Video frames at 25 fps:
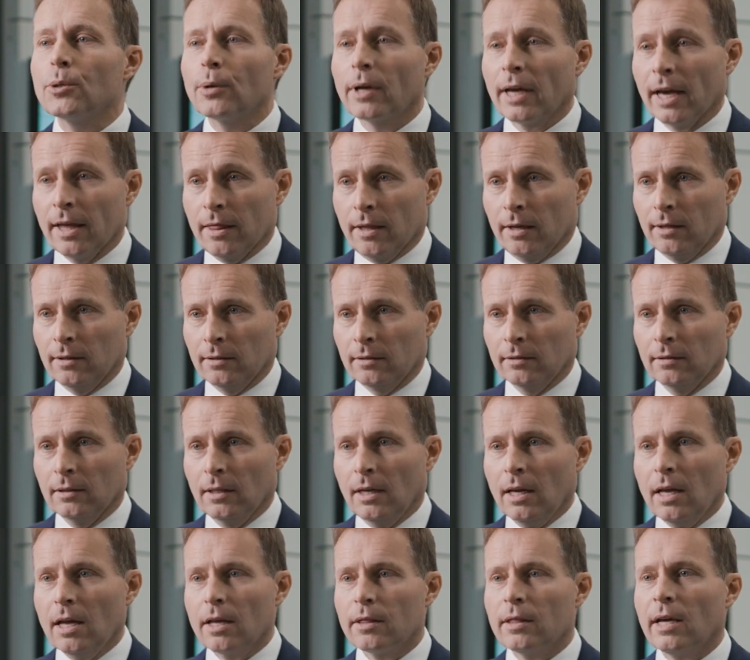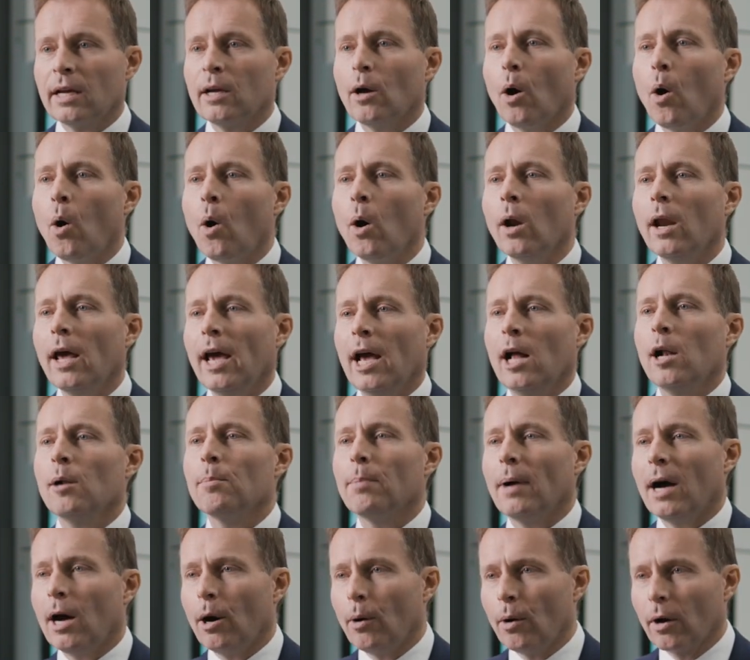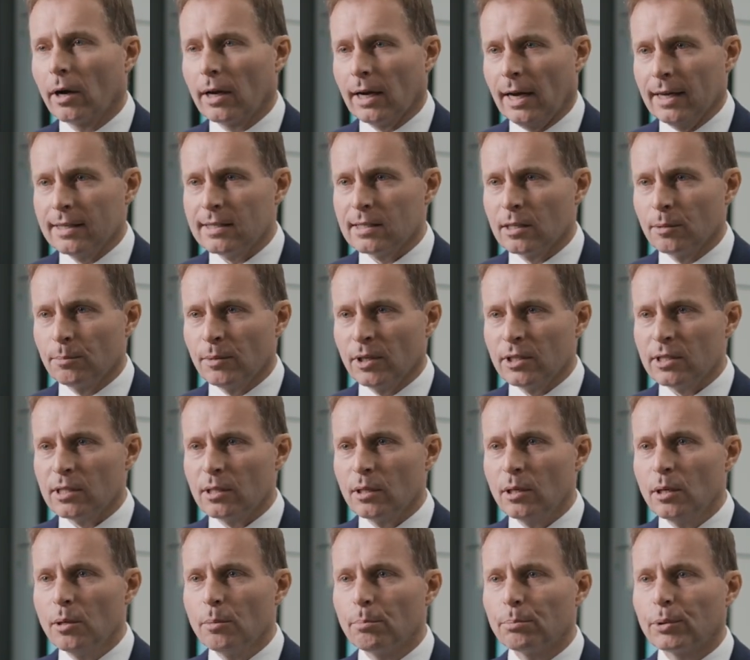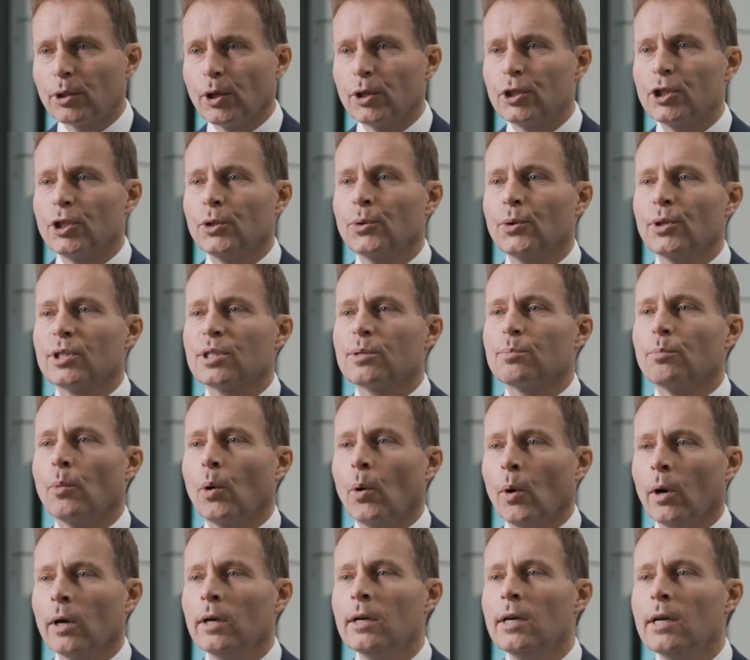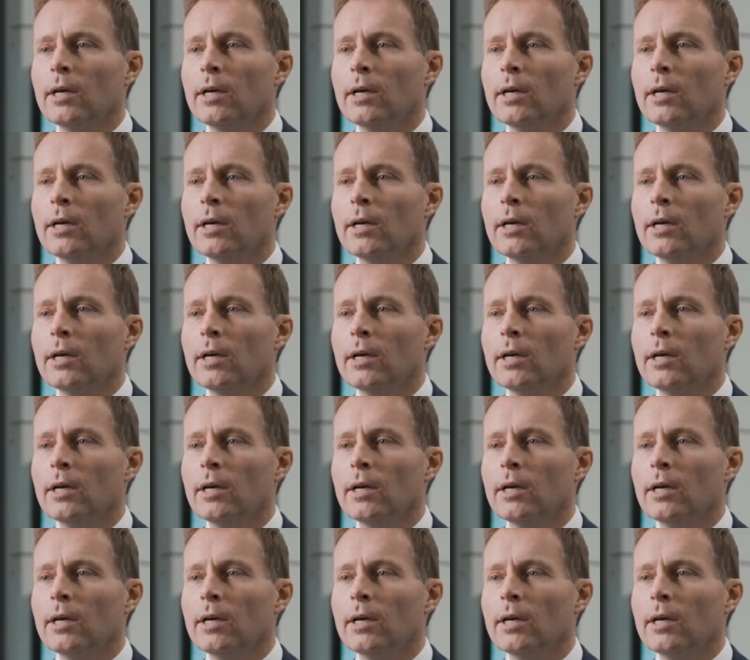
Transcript: together. They all help our customers produce more